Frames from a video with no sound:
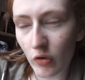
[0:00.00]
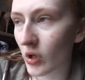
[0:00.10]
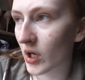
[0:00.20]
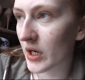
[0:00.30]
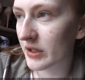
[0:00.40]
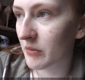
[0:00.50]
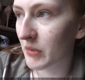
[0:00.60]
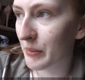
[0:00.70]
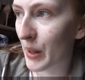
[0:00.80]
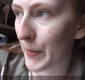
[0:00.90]
organised than
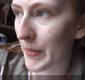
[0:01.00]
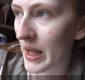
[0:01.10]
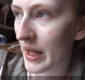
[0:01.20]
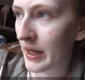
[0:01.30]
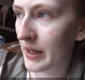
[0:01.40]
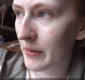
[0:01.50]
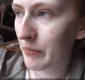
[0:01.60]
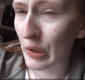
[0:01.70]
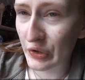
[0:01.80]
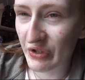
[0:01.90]
my mum,
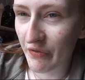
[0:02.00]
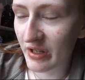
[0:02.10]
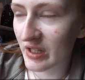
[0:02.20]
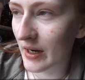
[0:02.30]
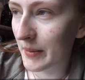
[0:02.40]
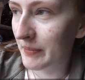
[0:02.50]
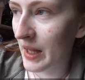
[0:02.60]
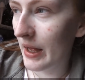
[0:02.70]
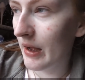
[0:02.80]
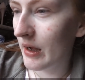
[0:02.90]
most of the time.
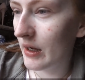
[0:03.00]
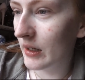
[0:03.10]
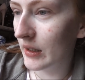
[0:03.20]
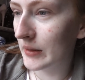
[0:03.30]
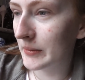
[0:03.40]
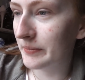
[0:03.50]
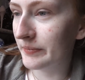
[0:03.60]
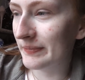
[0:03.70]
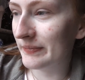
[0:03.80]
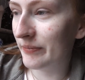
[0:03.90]

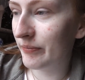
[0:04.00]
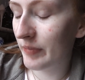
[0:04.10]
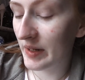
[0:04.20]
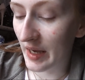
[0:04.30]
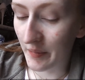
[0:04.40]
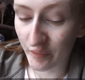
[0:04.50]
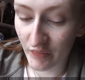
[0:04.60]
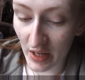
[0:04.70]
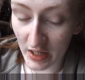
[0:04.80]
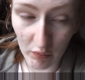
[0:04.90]
But yeah,
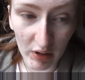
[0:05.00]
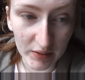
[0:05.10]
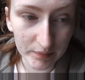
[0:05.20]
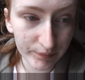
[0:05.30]
anyway,